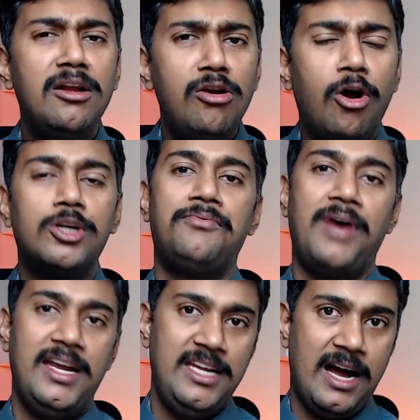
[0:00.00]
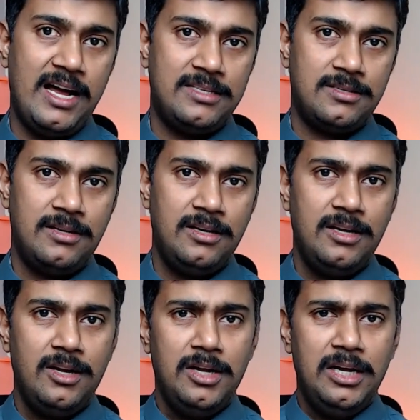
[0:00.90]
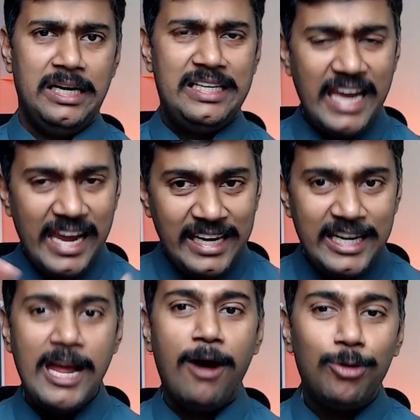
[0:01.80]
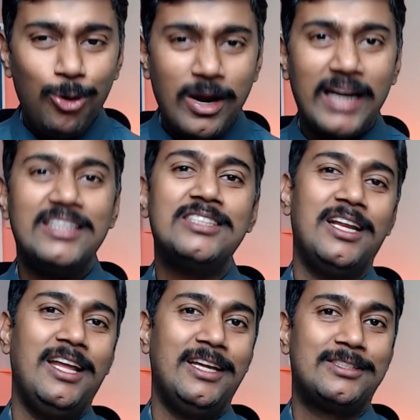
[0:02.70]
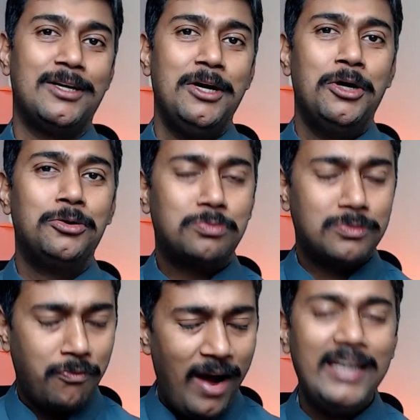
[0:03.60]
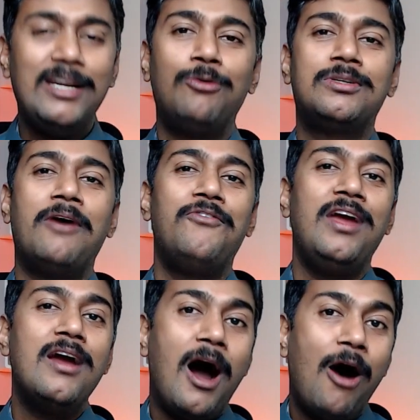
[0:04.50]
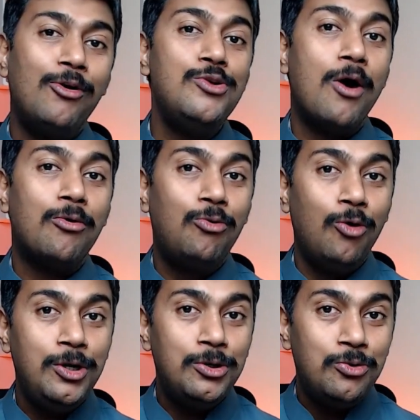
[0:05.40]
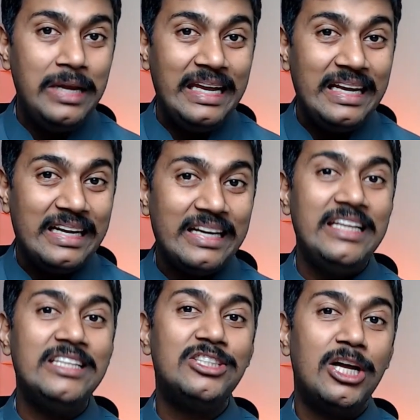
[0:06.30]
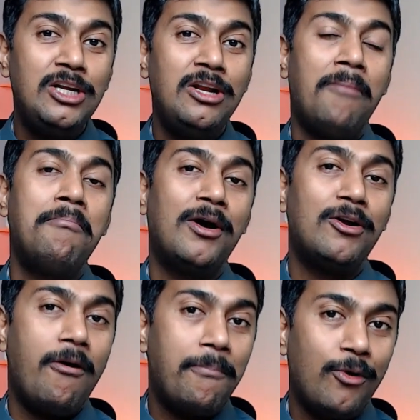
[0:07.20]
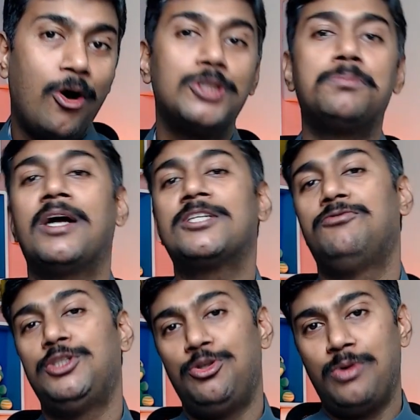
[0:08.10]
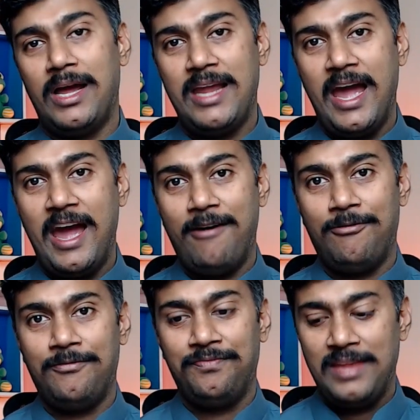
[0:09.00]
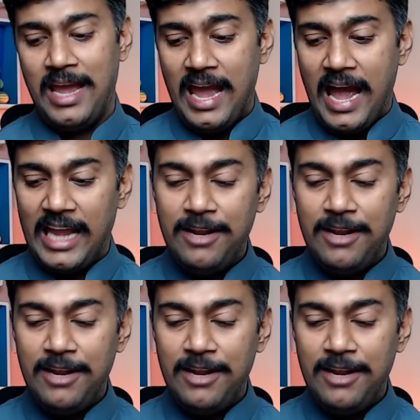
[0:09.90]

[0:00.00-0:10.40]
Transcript: a lot of ideas. Day in, day out, look at this list. Find out the way how you are going to increase the number of prospects which you can have. And if